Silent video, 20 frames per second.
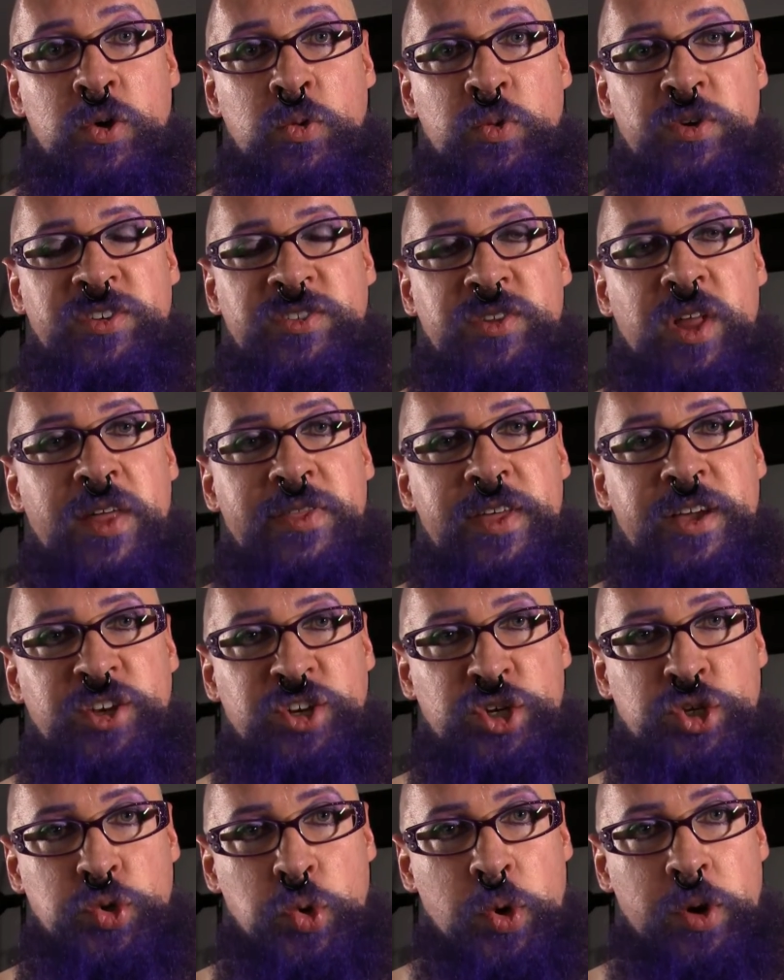was nothing
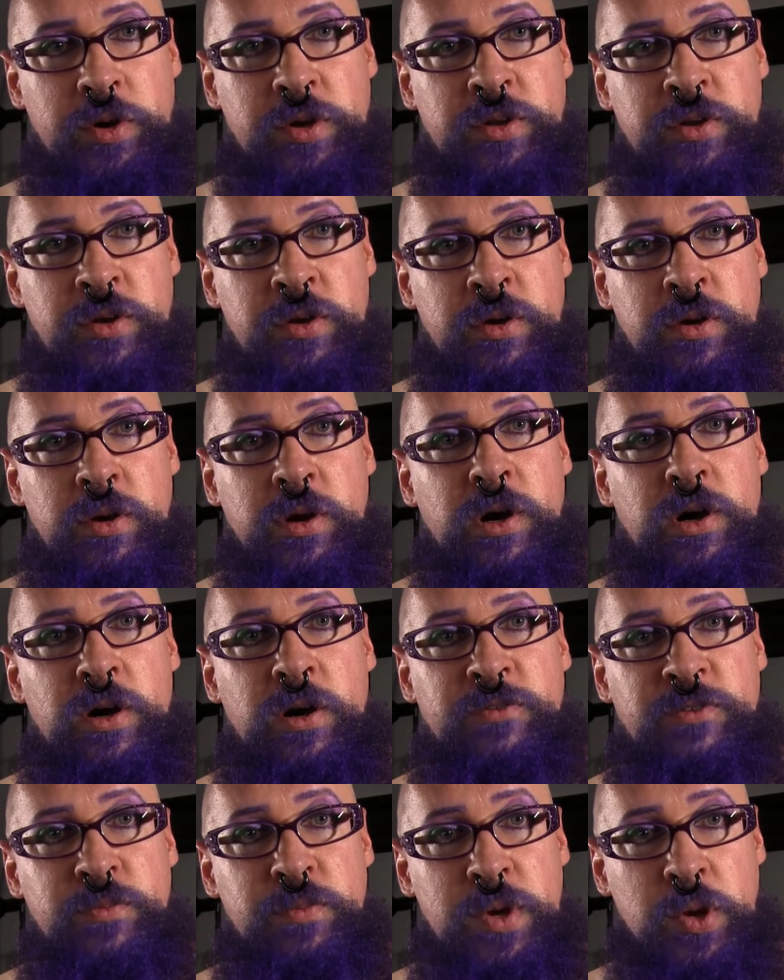short
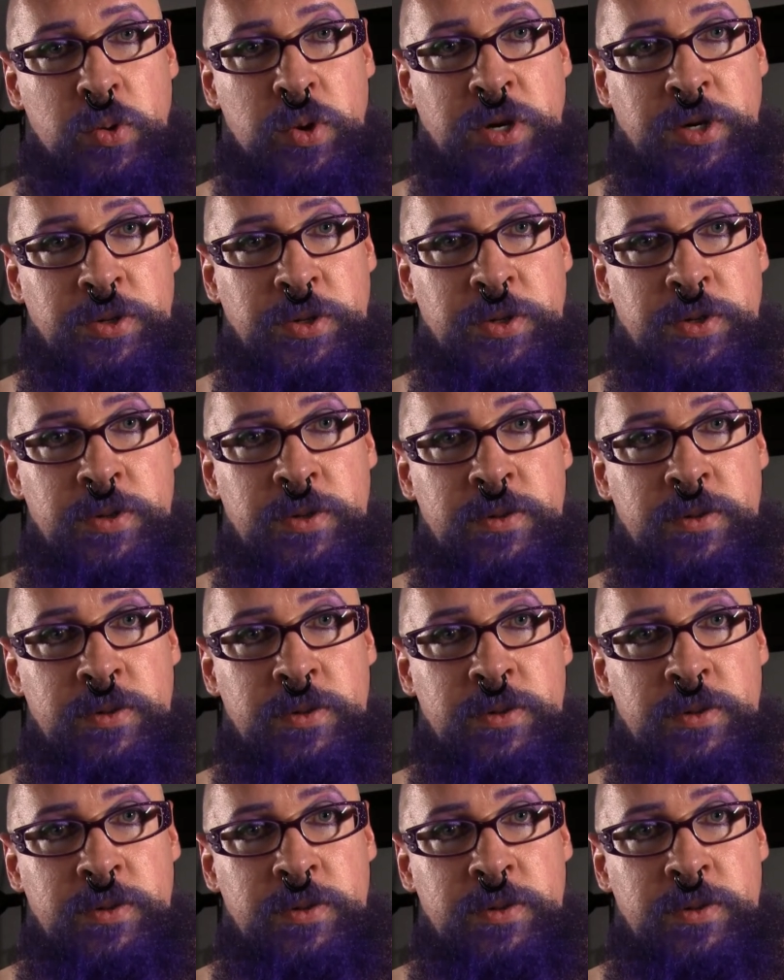of a miracle.